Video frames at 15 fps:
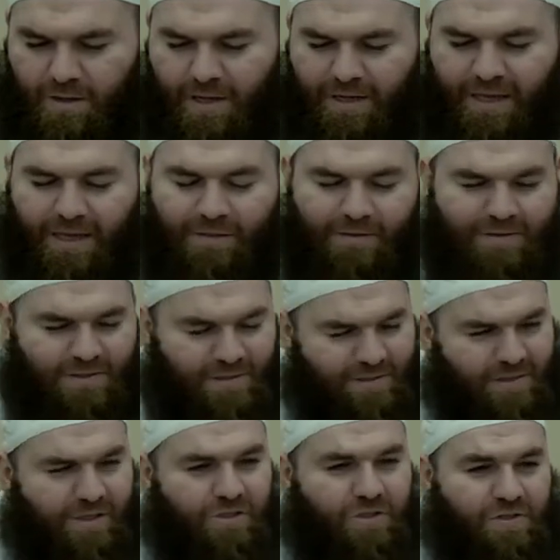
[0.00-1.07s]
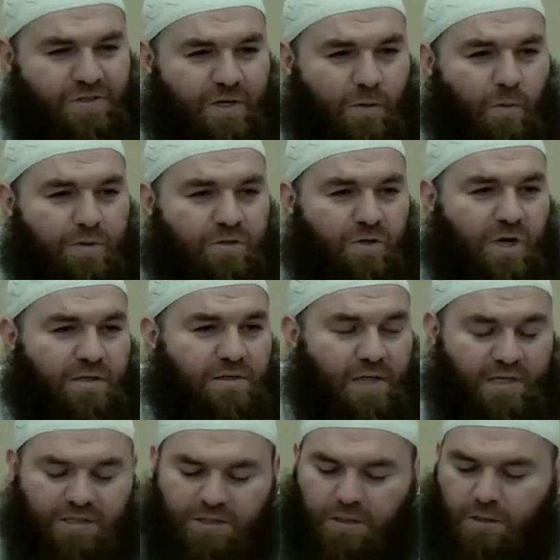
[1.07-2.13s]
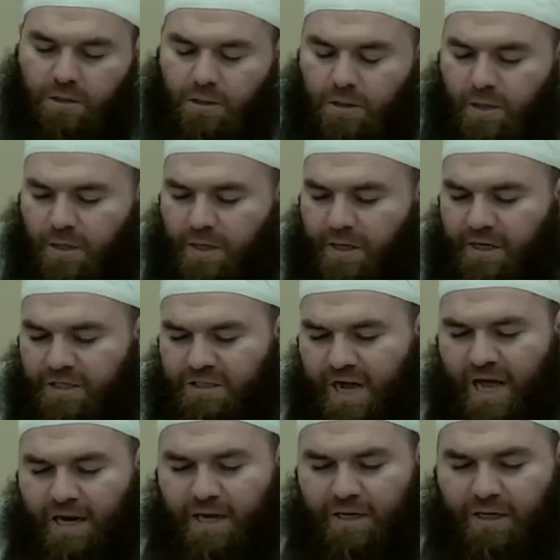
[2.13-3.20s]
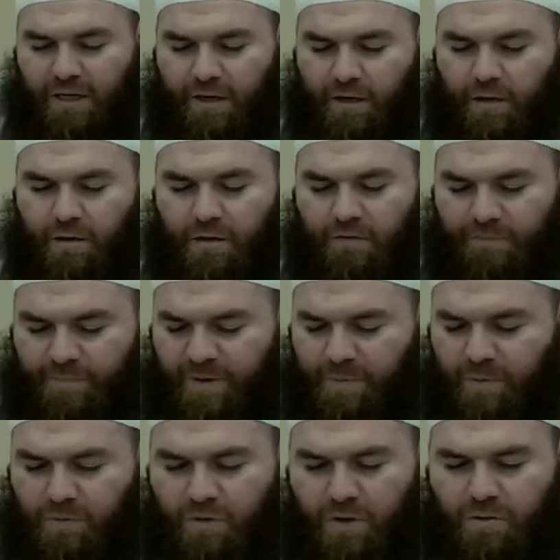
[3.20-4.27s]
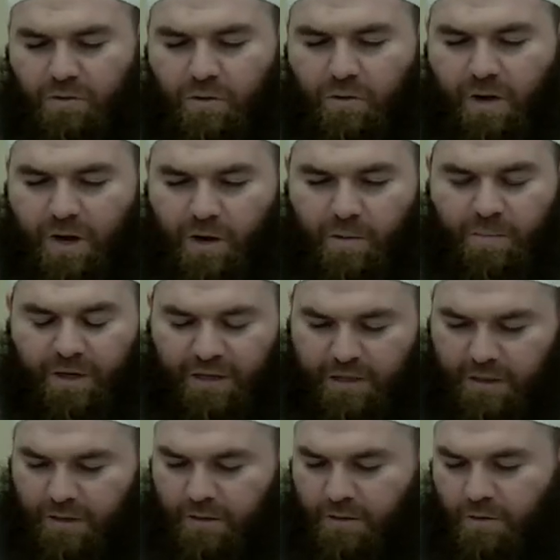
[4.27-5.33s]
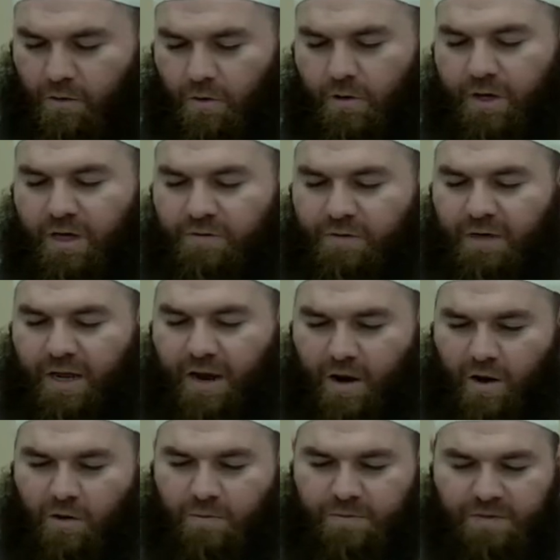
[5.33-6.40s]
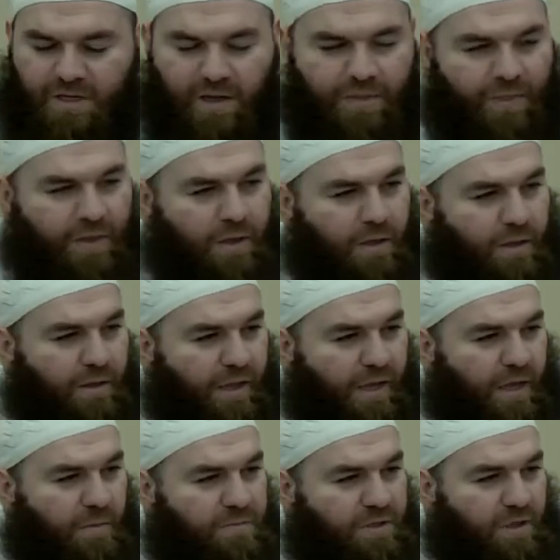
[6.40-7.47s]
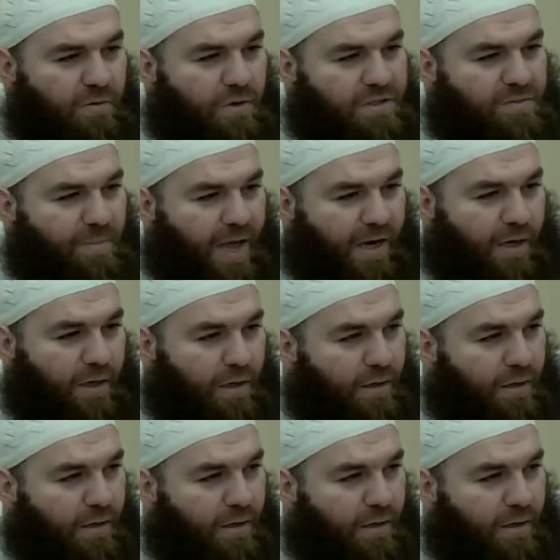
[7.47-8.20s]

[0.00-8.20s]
Again, this is interesting with translation. Rijalan here, if people don't know Arabic, or even Arabs, they'll think they come to you as men.